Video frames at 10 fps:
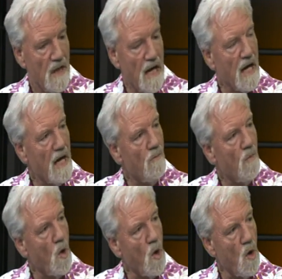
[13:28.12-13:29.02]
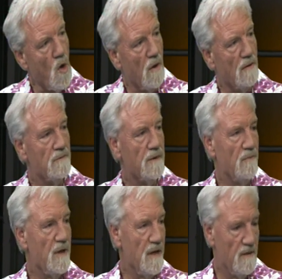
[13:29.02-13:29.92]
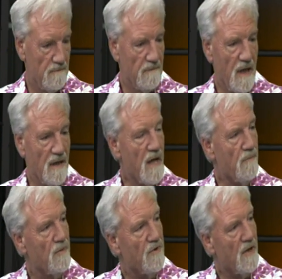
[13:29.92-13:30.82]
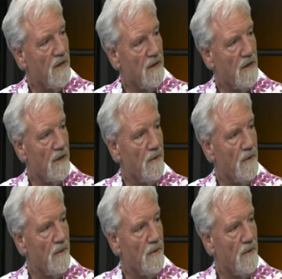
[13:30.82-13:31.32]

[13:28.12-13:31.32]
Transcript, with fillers: Um, or we end up with a,